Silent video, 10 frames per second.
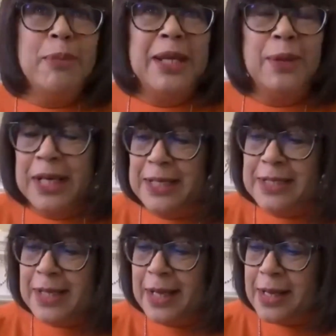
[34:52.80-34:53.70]
many
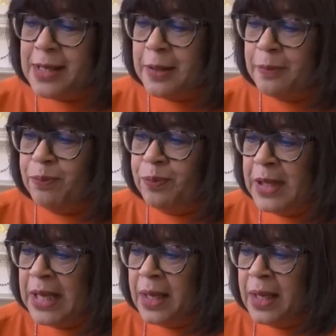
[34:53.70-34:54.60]
ways.
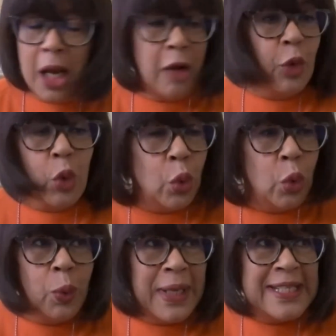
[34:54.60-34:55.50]
I've
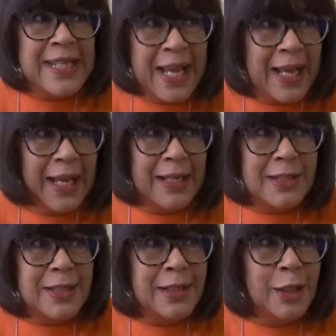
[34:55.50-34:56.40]
always
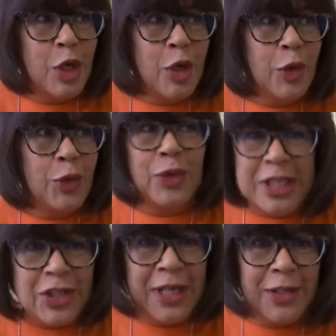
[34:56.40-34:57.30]
had
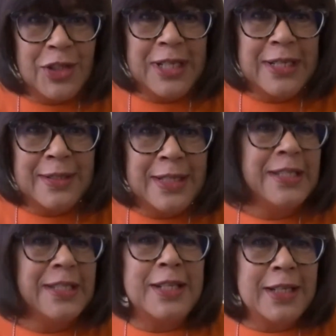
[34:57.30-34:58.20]
3 challenges
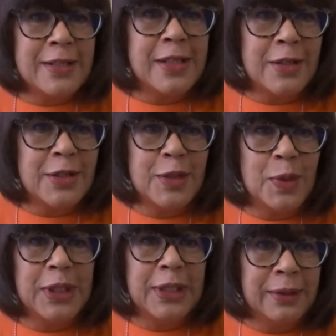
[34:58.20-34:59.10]
since the day I
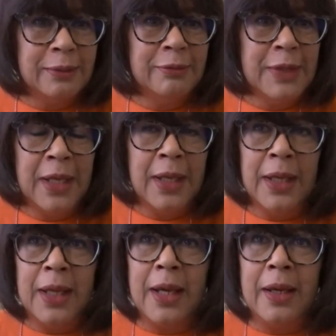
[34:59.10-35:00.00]
started work.
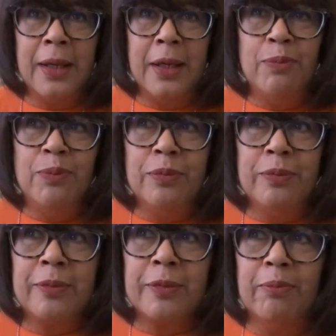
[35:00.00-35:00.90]

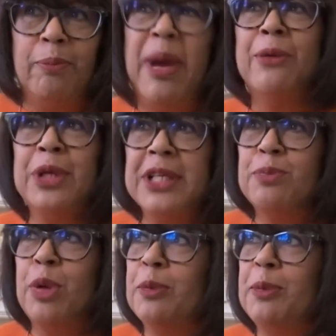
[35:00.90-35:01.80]

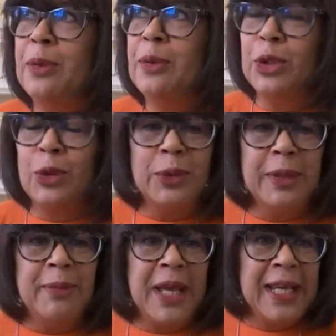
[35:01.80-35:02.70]
Barriers, probably I would call
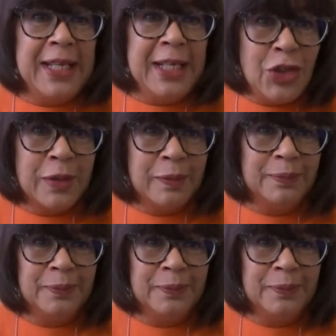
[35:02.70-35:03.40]
them: age,